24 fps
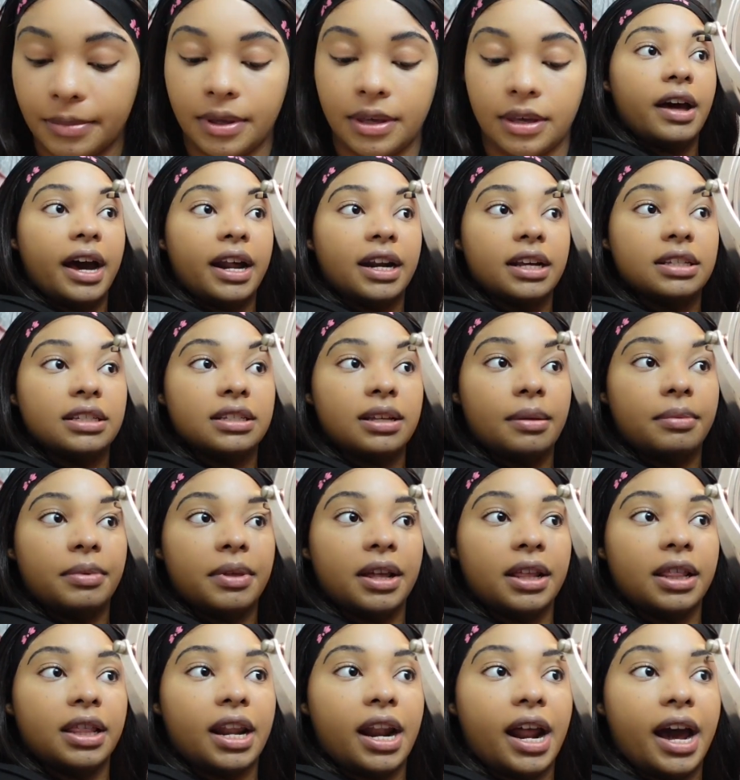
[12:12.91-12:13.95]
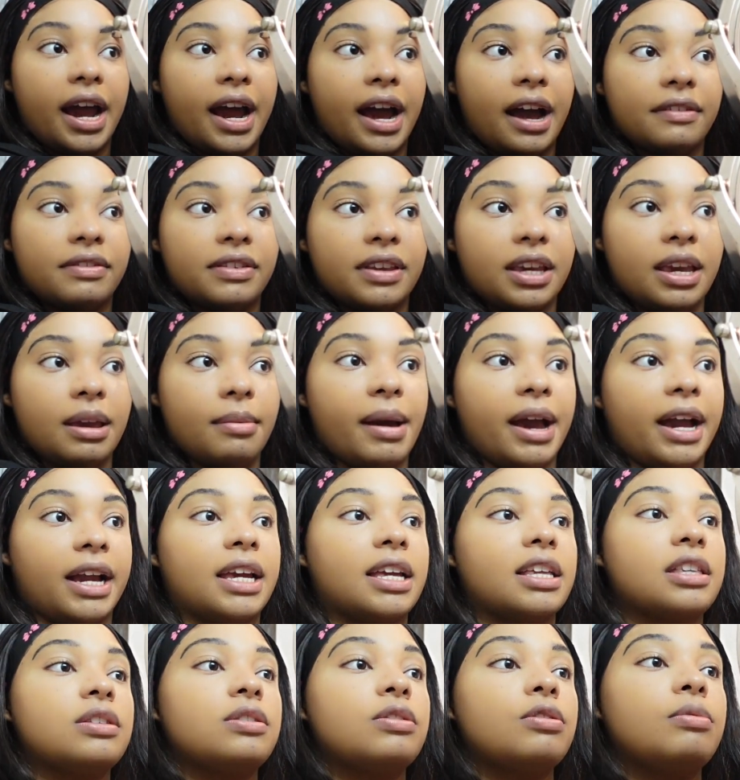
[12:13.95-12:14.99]
That is something that I have to get back
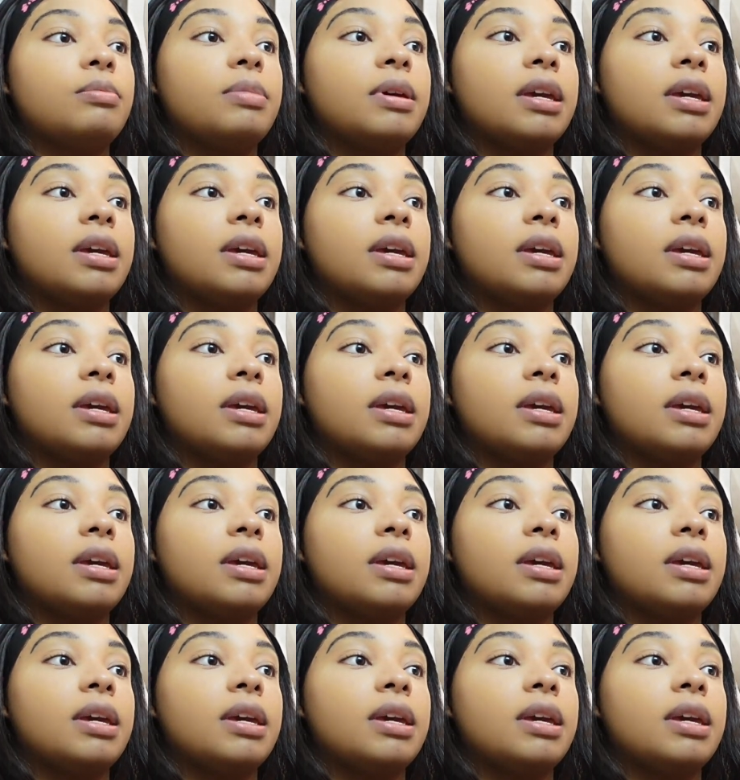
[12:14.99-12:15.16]
into